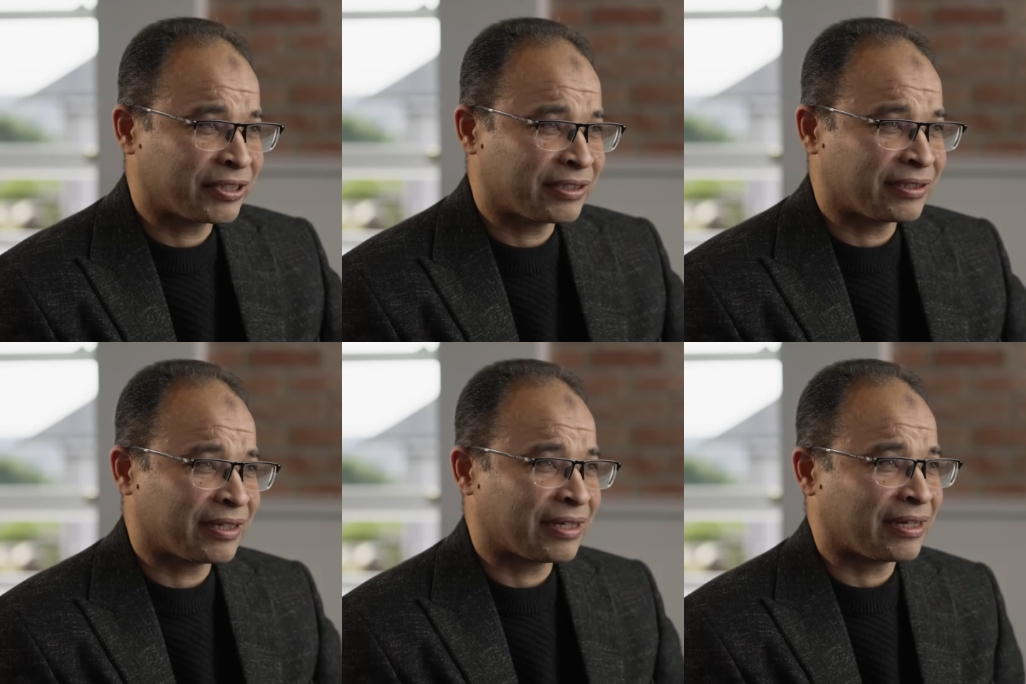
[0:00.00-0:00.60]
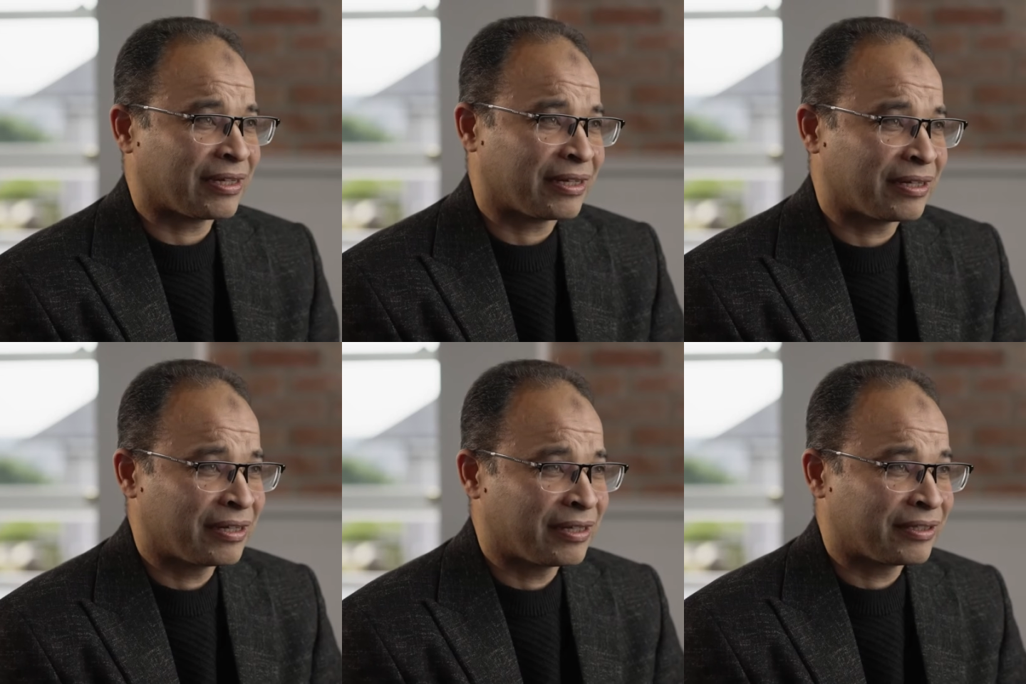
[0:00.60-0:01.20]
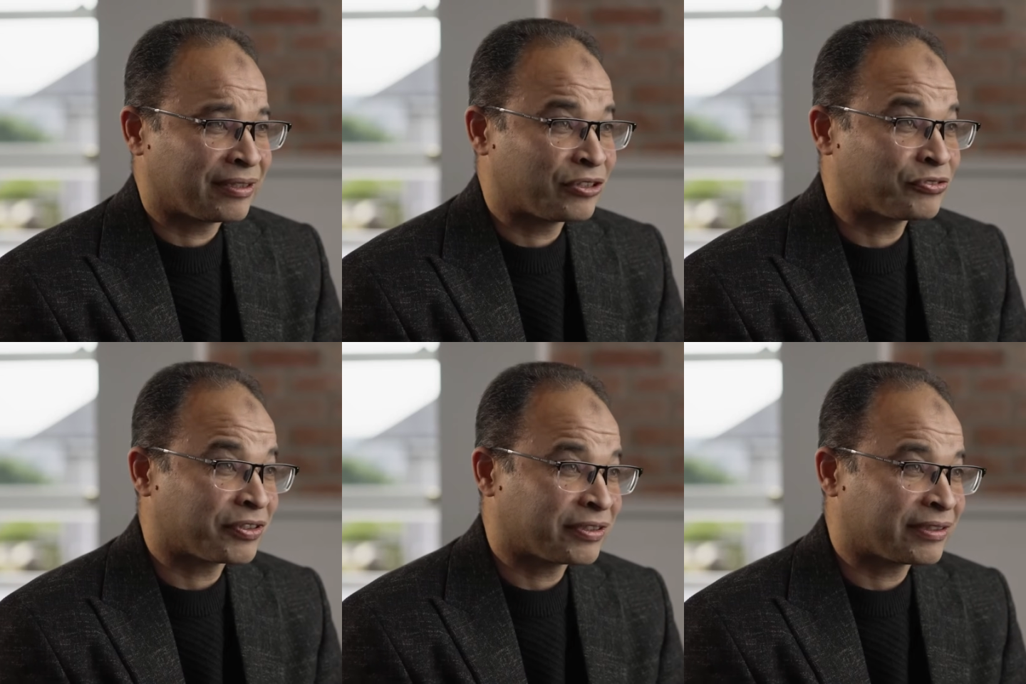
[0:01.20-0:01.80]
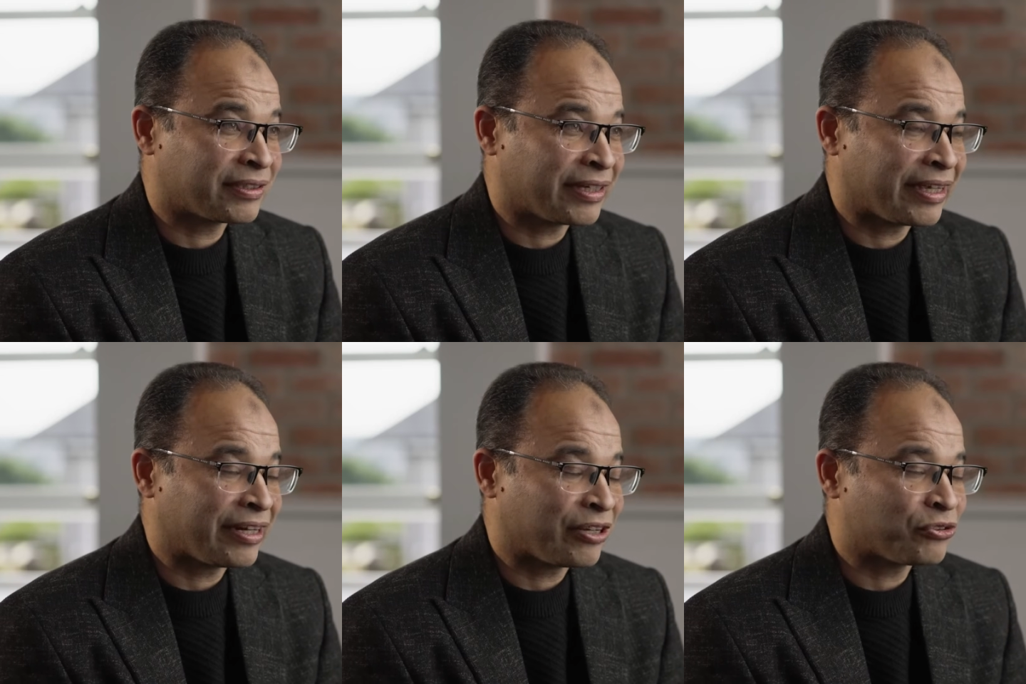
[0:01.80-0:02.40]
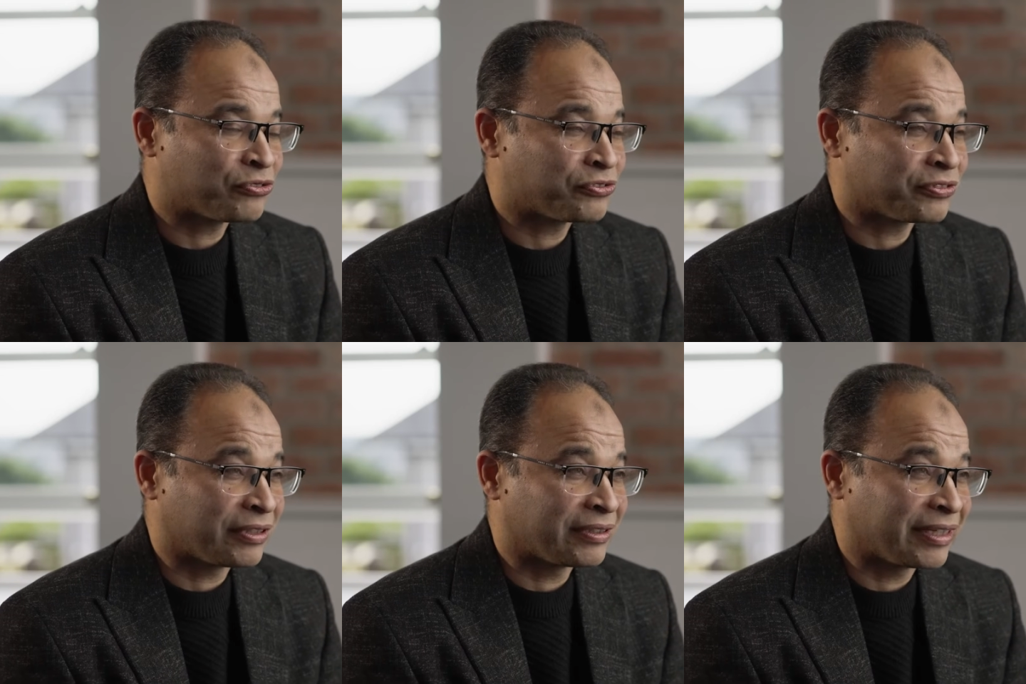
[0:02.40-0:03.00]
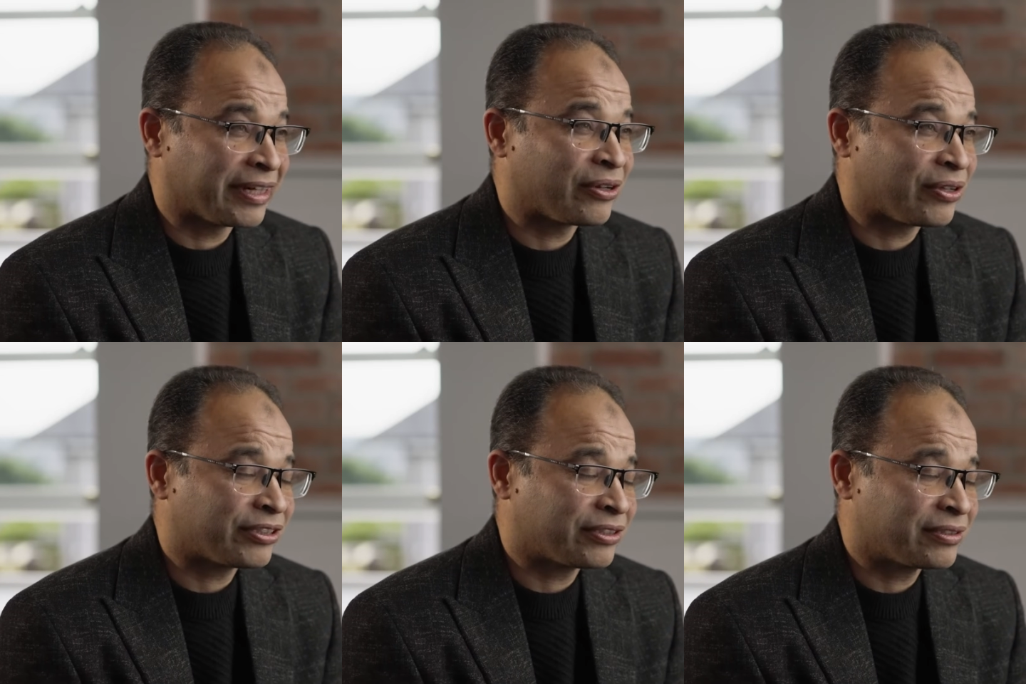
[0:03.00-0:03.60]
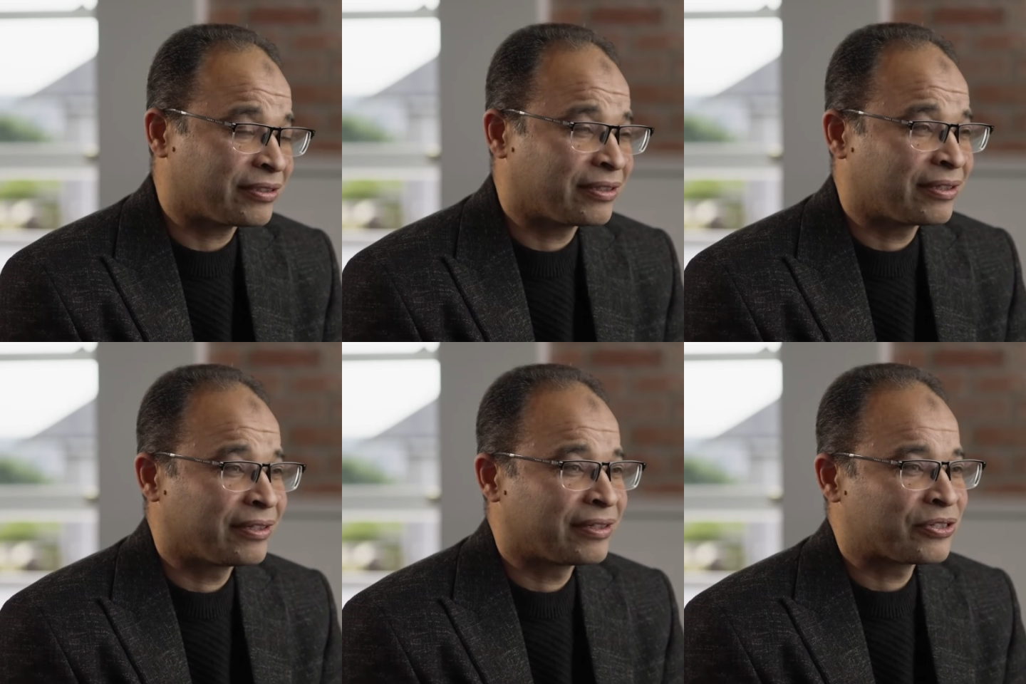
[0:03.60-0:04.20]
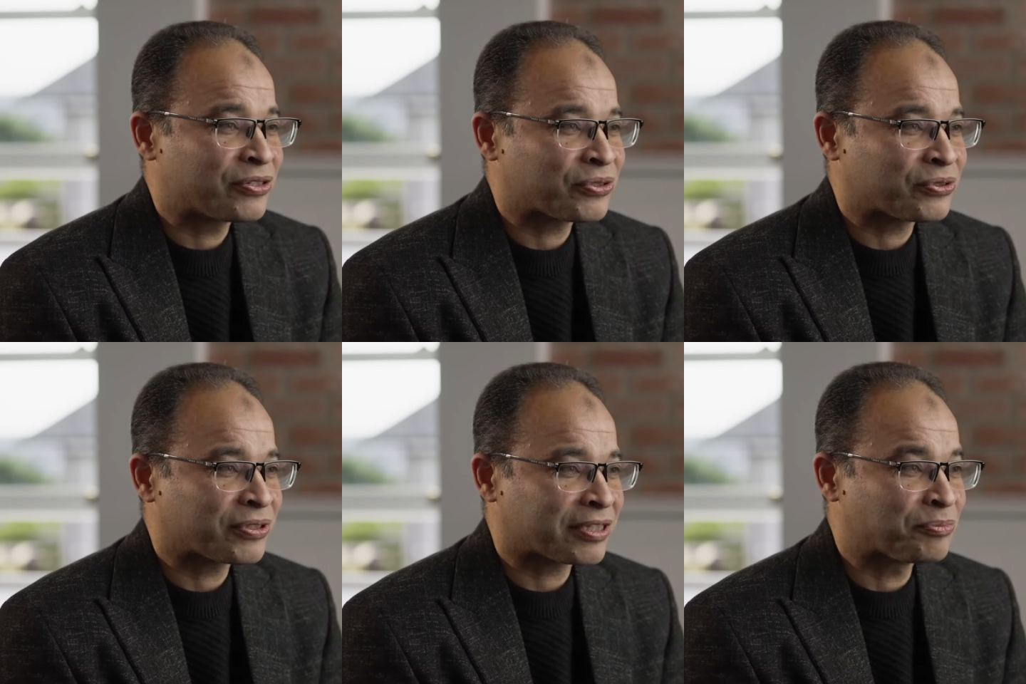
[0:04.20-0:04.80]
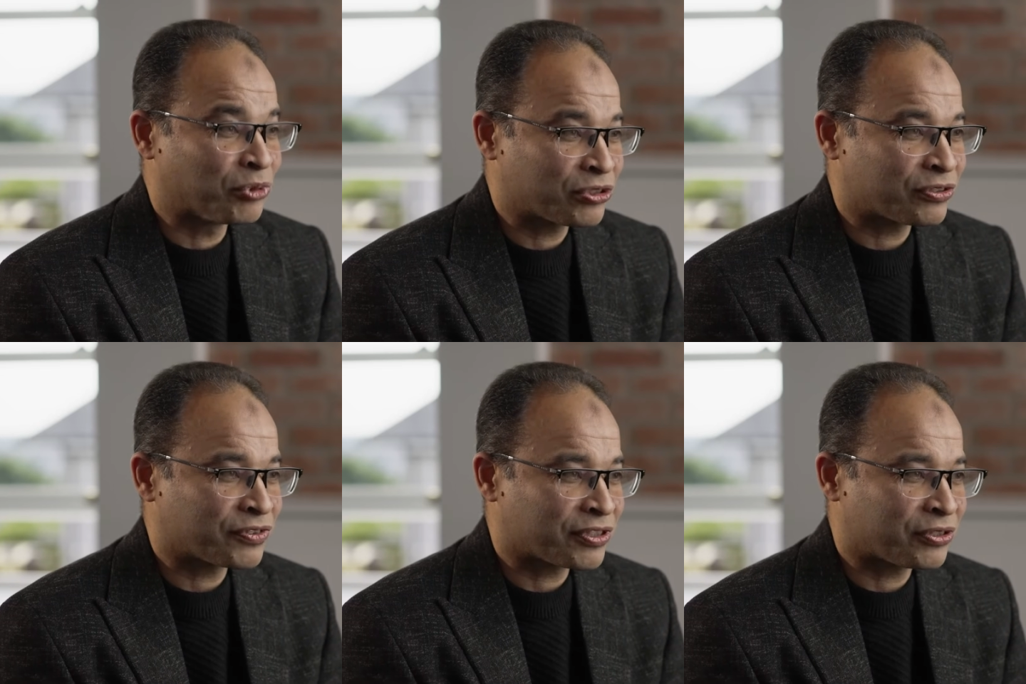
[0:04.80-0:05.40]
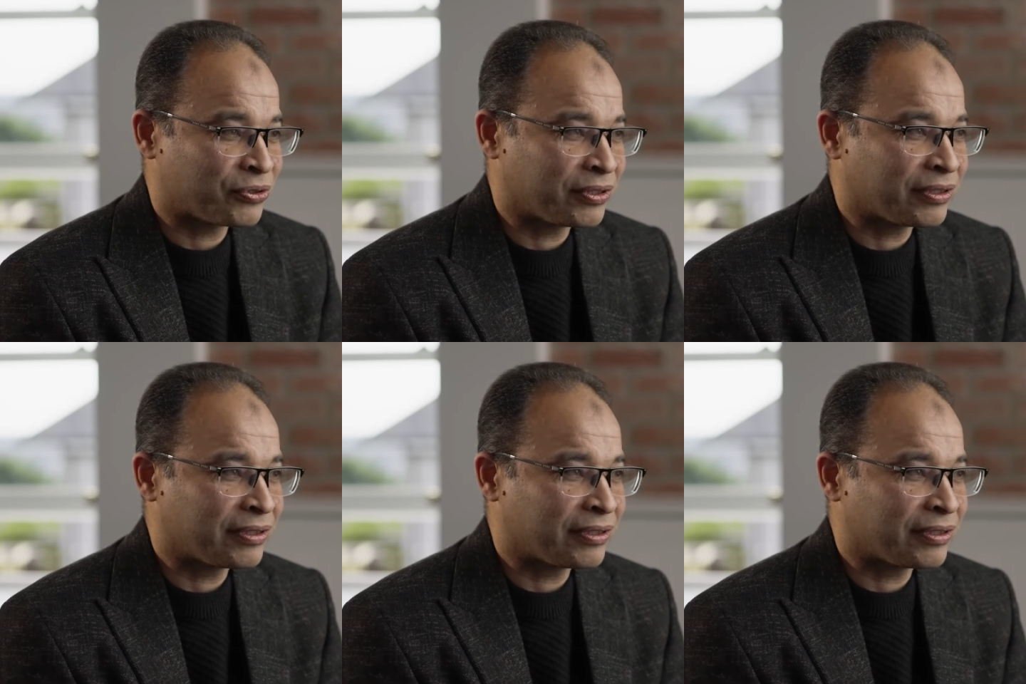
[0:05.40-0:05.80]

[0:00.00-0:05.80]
getting a different area of in the regulation. So that's most of the students.